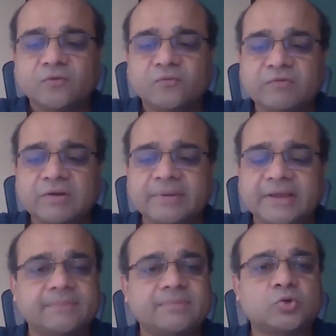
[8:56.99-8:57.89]
we will be
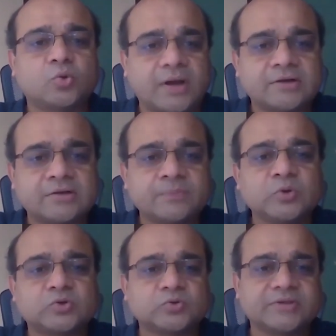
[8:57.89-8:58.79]
able to
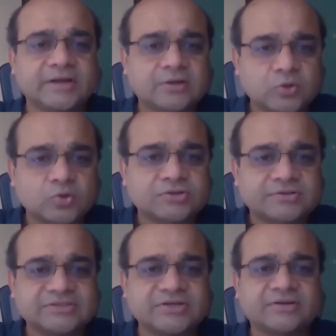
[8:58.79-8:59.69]
contribute to their growth
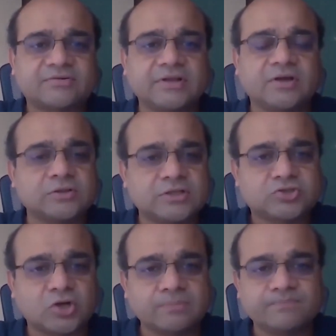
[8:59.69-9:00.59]
trajectory on the
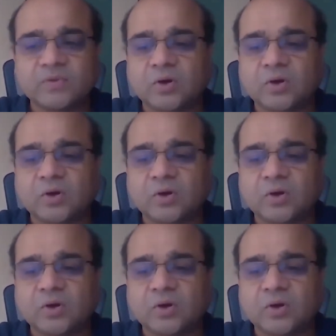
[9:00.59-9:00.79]
job,